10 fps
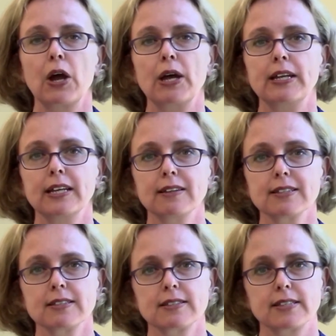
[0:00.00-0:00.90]
Needless
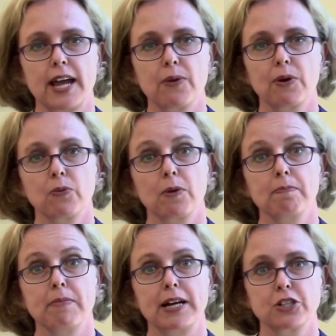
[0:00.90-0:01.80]
to say, when we're
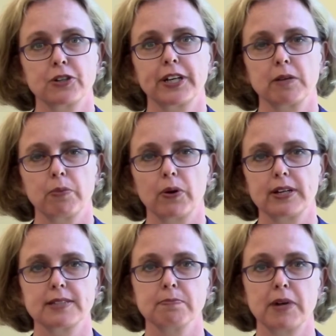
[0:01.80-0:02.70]
measuring input,
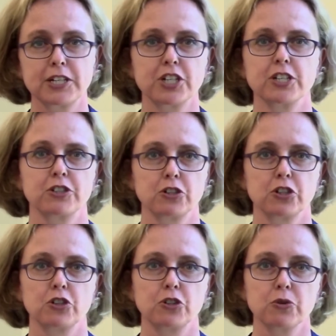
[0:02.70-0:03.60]
it's much easier to
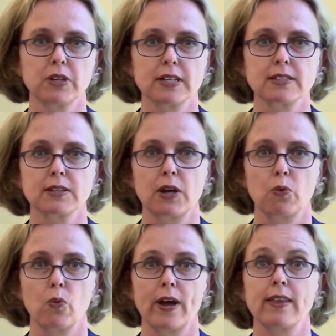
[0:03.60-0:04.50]
do this
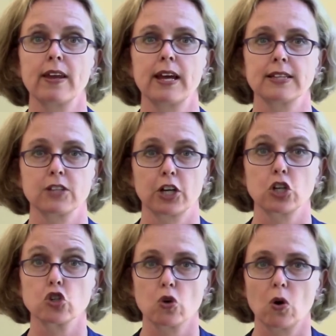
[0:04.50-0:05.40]
when it's a
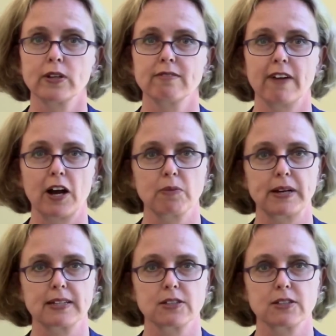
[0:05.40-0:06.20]
controlled environment.